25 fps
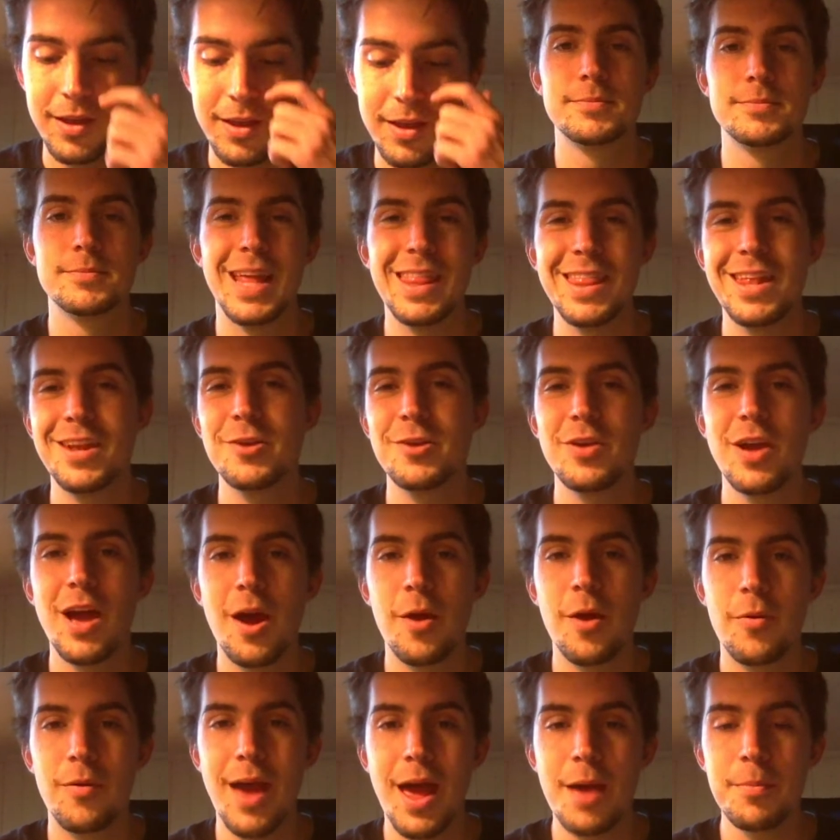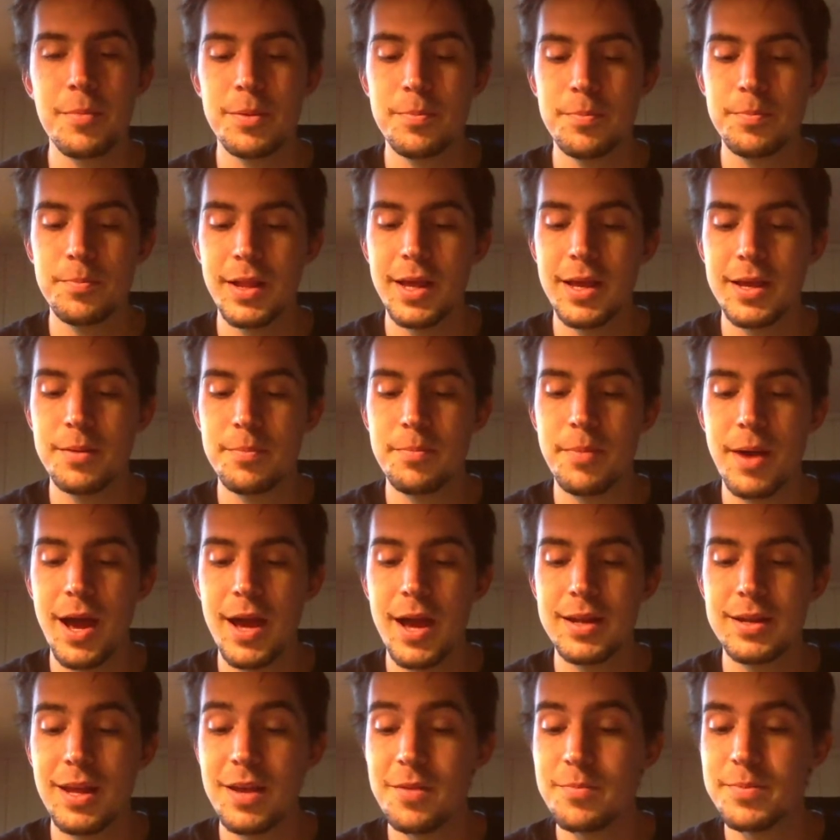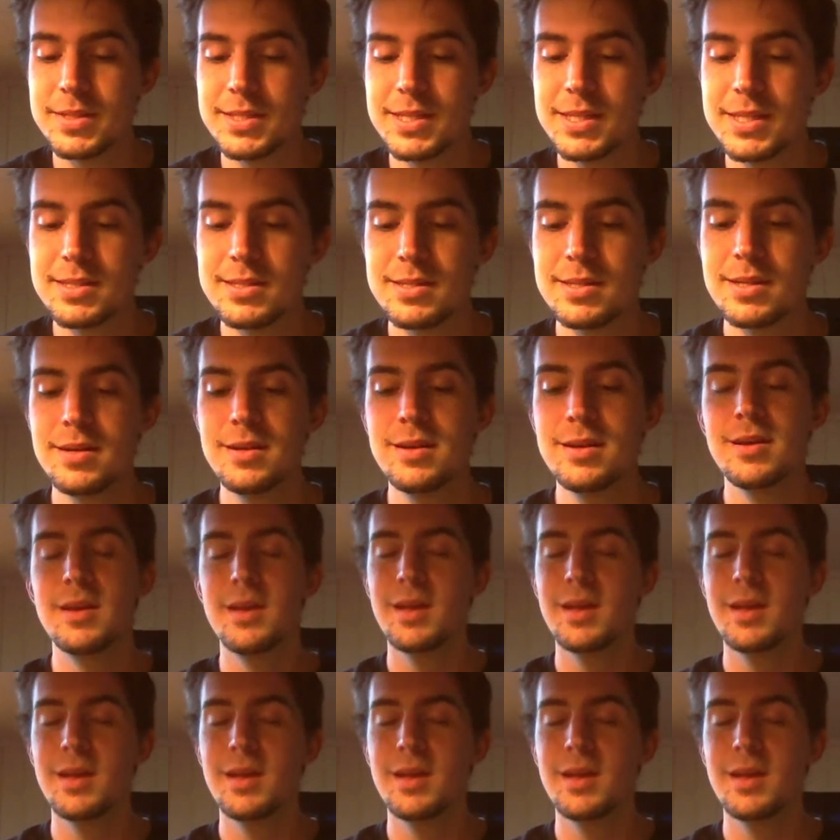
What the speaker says: And then you got Rabin, played by Dave Bautista.